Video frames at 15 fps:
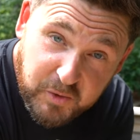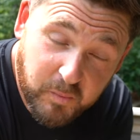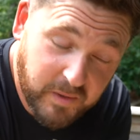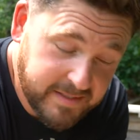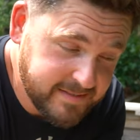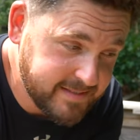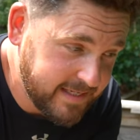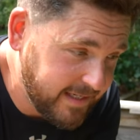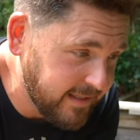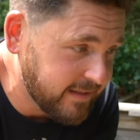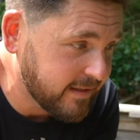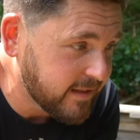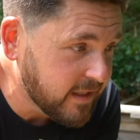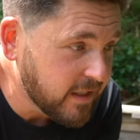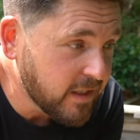new ones
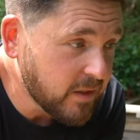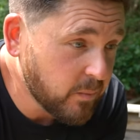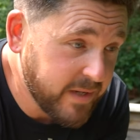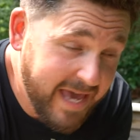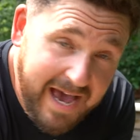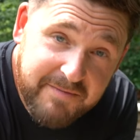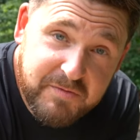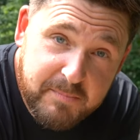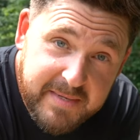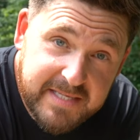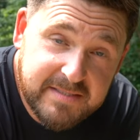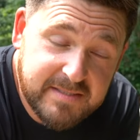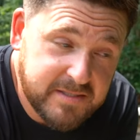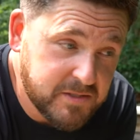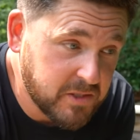in. We have the
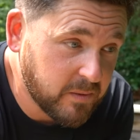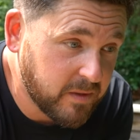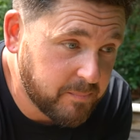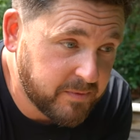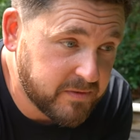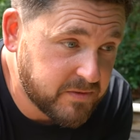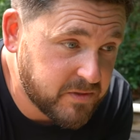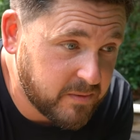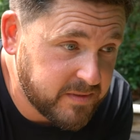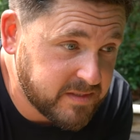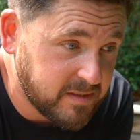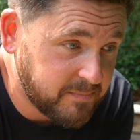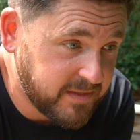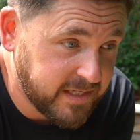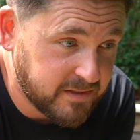means to do it, but there's always
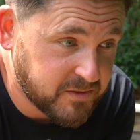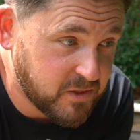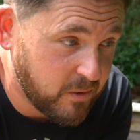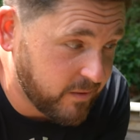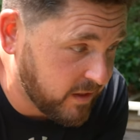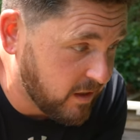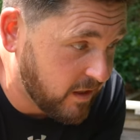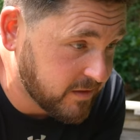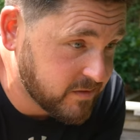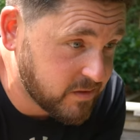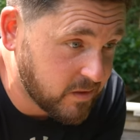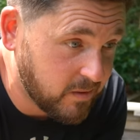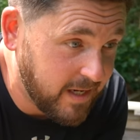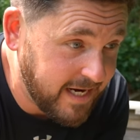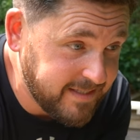something else going on.
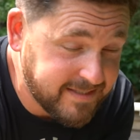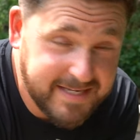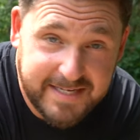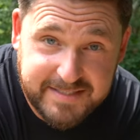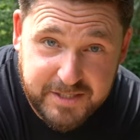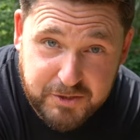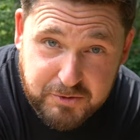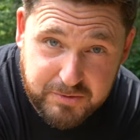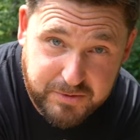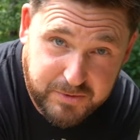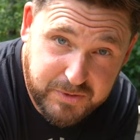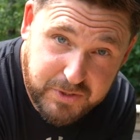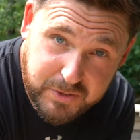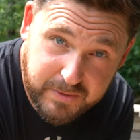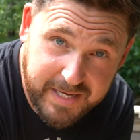So I just got to
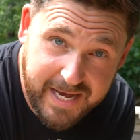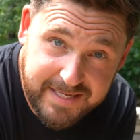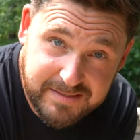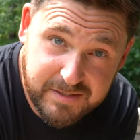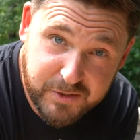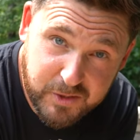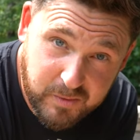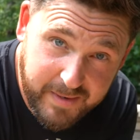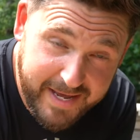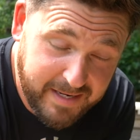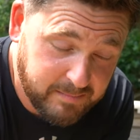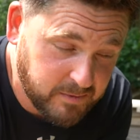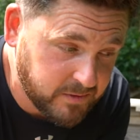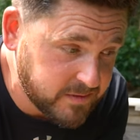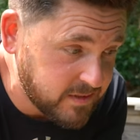introduce to you guys the new
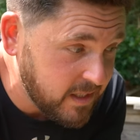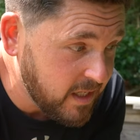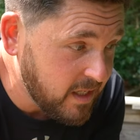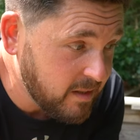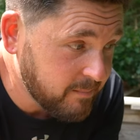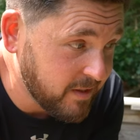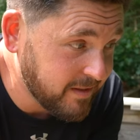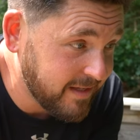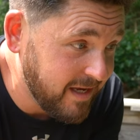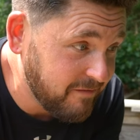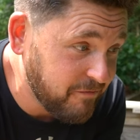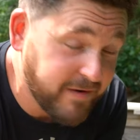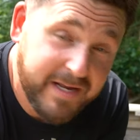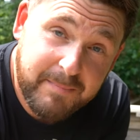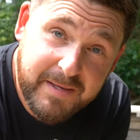animals, but you can't
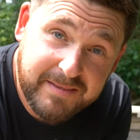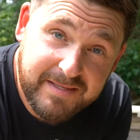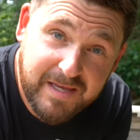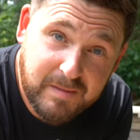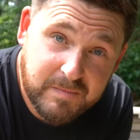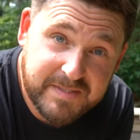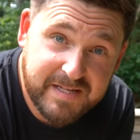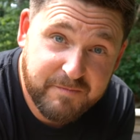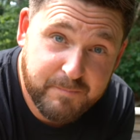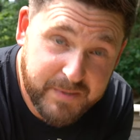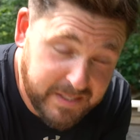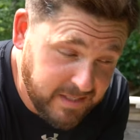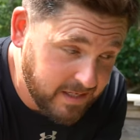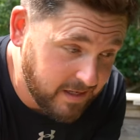forget about the animals that have been